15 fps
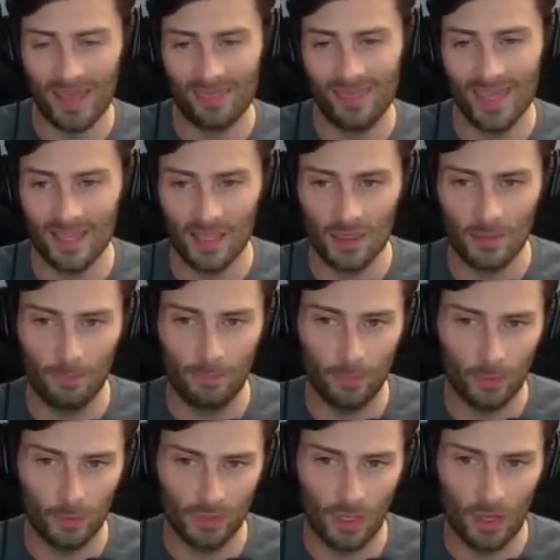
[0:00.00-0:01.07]
I think the
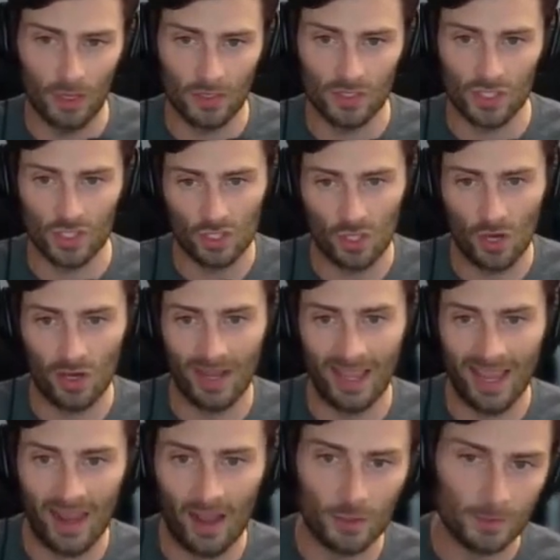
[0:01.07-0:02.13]
Bulldogs start
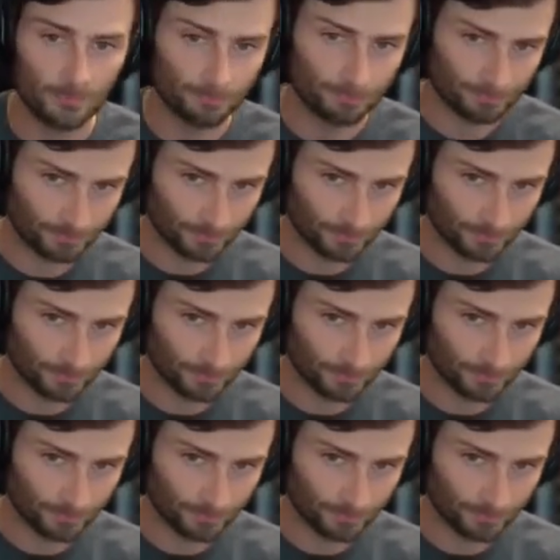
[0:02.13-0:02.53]
out